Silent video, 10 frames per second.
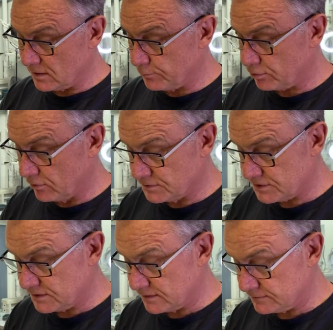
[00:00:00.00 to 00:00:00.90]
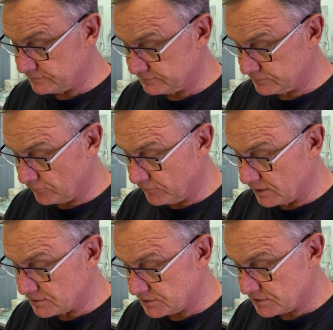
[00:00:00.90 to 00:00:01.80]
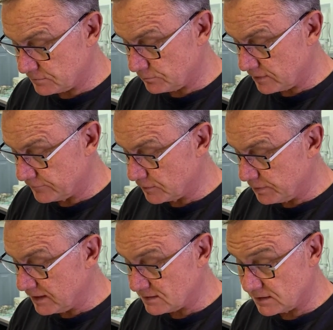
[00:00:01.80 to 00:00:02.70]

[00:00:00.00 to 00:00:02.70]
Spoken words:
approach the finish of the piece.